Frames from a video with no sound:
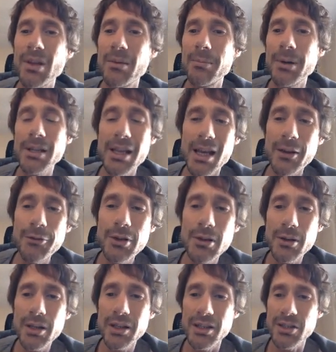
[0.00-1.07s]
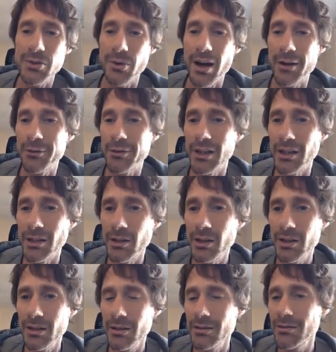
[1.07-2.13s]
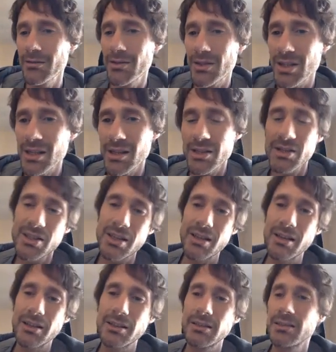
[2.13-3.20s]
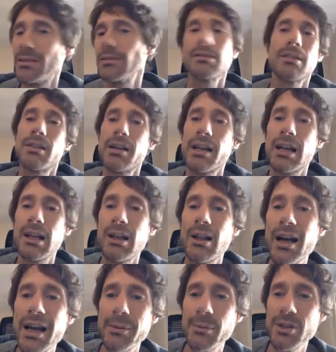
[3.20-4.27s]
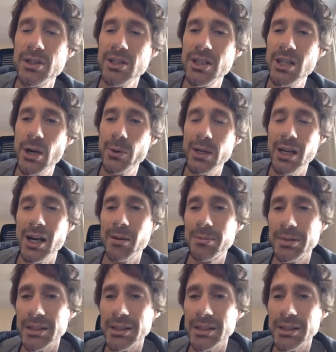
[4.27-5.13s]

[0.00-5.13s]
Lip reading: But yeah, if you look at this graph here, you can see this kind of line which is going up,